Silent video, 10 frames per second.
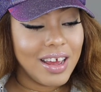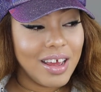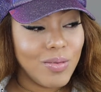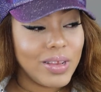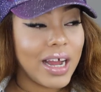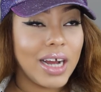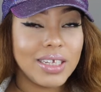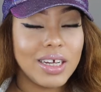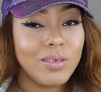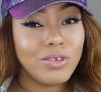it was, like I
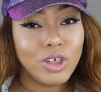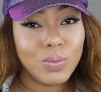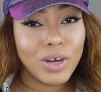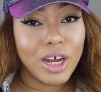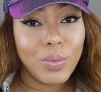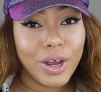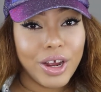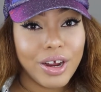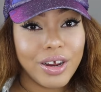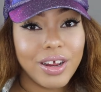said, it was to the point
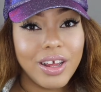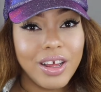where